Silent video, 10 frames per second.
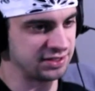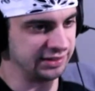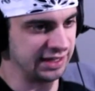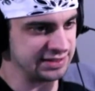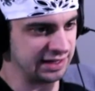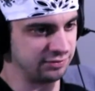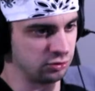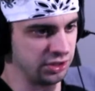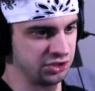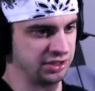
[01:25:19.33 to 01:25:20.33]
like that's kind of a
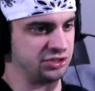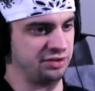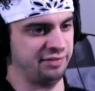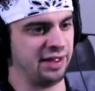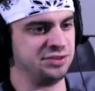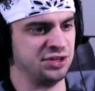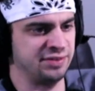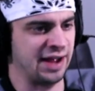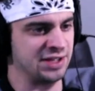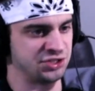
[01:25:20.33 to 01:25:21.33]
question that you have
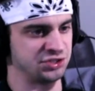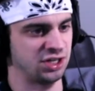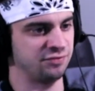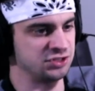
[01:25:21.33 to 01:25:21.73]
to ask yourself: